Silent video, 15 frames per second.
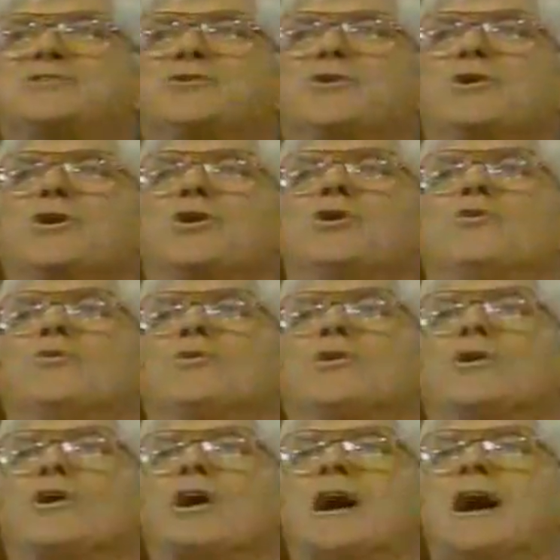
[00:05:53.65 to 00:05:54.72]
score
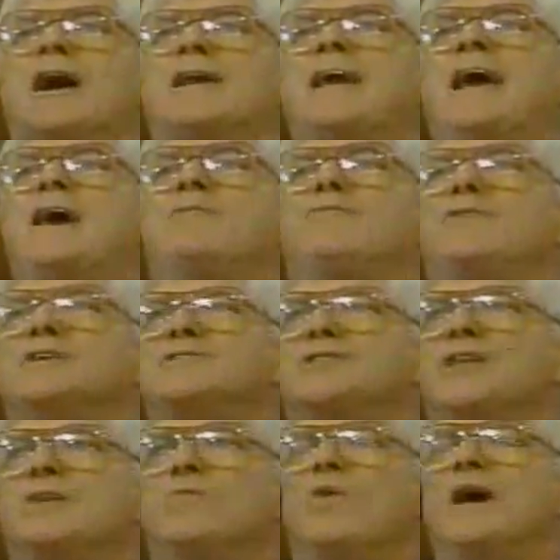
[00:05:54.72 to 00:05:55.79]
lower on average
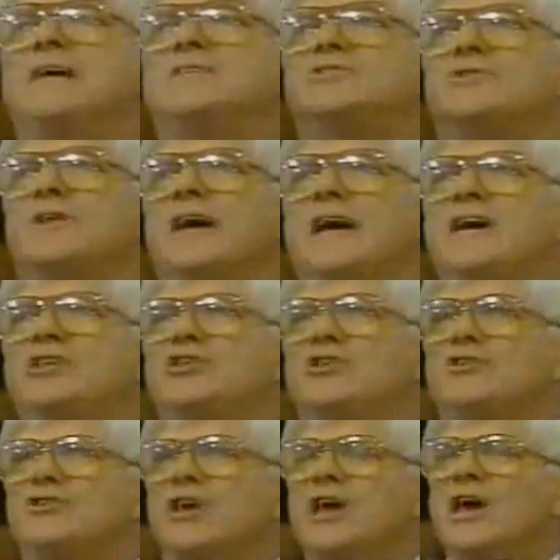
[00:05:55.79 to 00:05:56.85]
than whites or
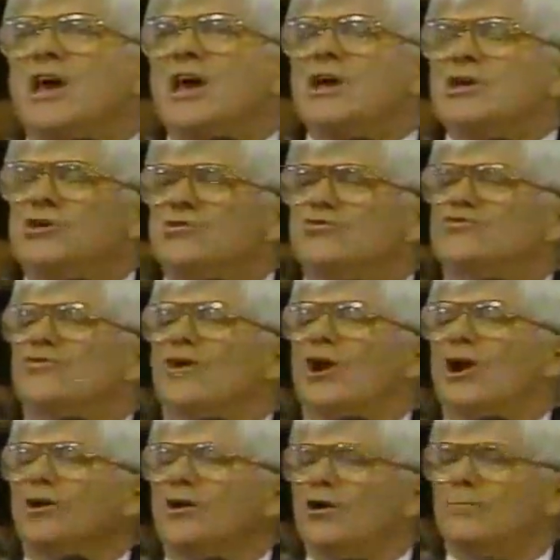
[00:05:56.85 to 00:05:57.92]
Asians, you
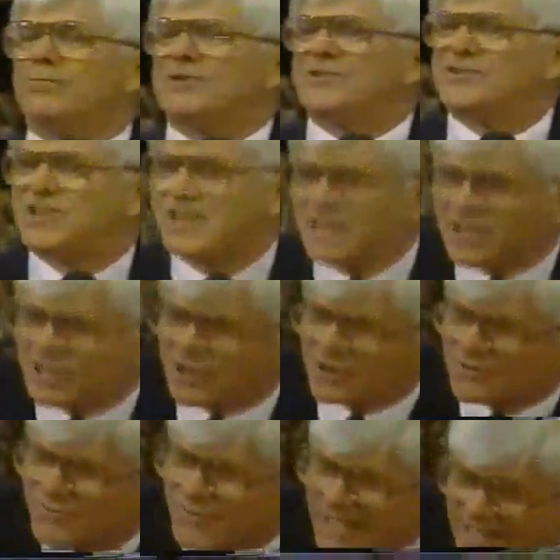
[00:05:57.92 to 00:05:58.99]
draw no
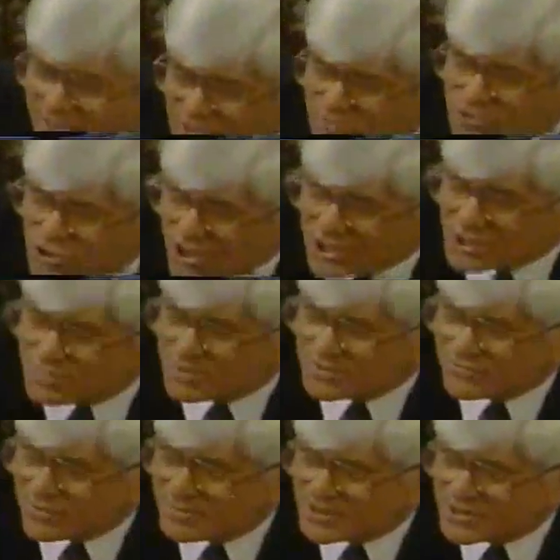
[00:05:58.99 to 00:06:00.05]
particular value judgment
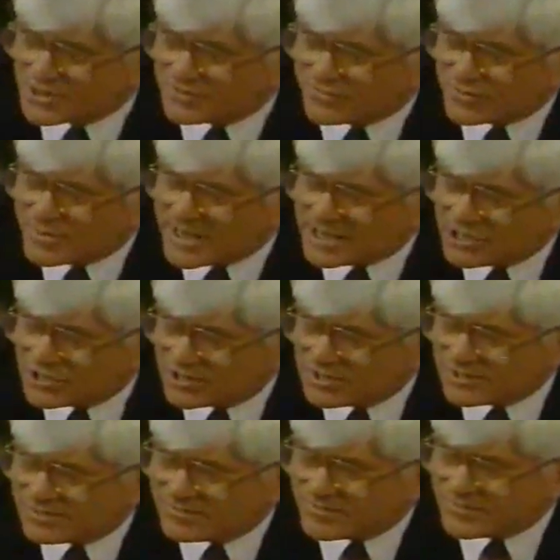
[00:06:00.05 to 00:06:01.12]
from this information?